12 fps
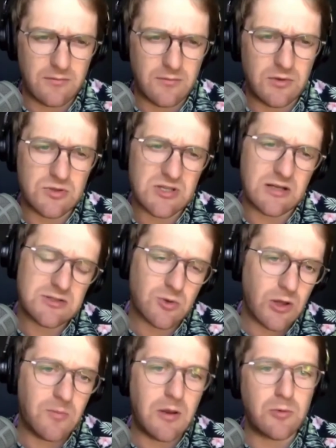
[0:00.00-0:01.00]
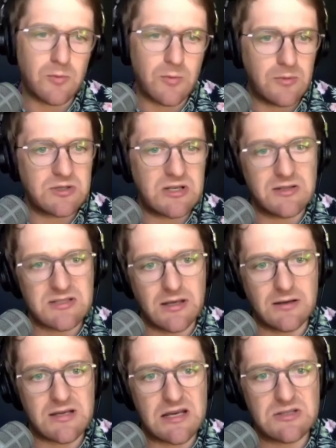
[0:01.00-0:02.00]
You said toilet paper, paper towels,
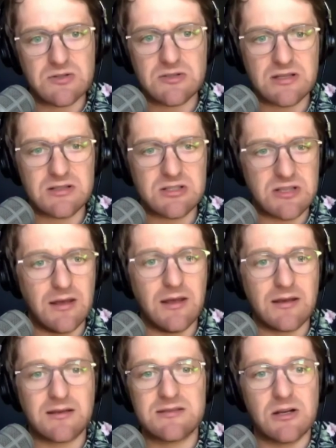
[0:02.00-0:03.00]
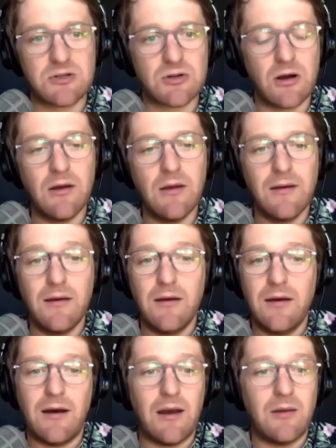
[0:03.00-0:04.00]
sanitizers, etc.
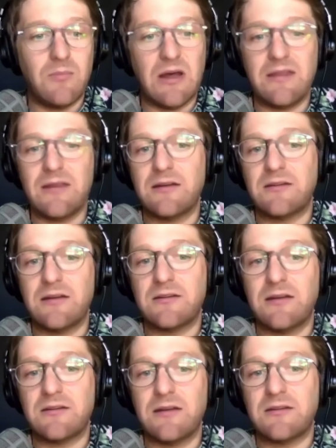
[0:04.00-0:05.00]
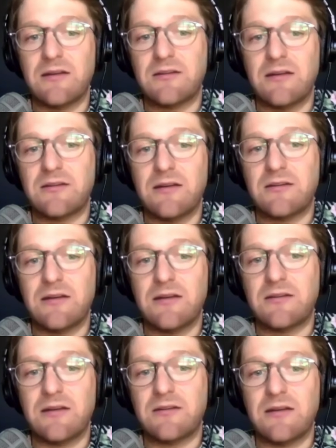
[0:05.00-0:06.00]
I bet that doctors, hospitals
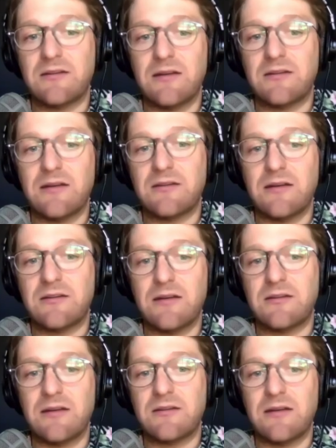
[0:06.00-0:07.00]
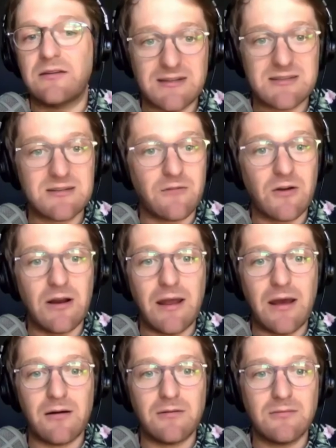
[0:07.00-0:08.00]
need some of that stuff right
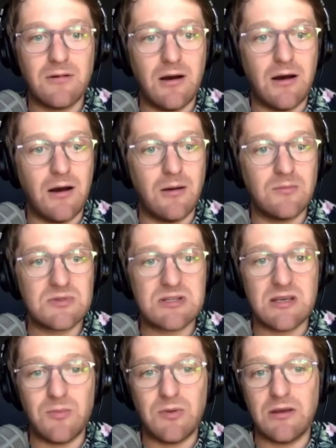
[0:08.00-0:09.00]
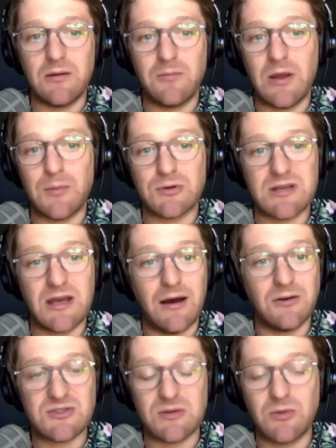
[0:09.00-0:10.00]
now. TP and paper
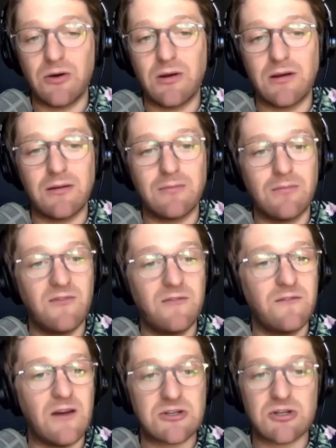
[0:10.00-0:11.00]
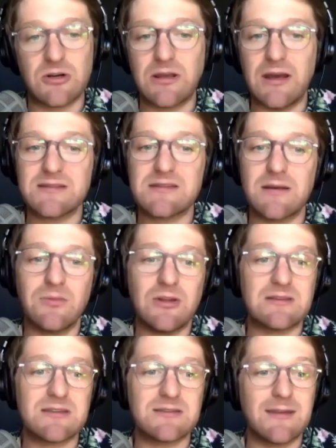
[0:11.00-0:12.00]
towels. I'm going to venture to guess that
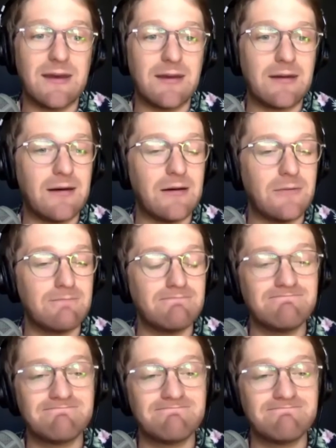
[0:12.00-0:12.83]
places like, I'm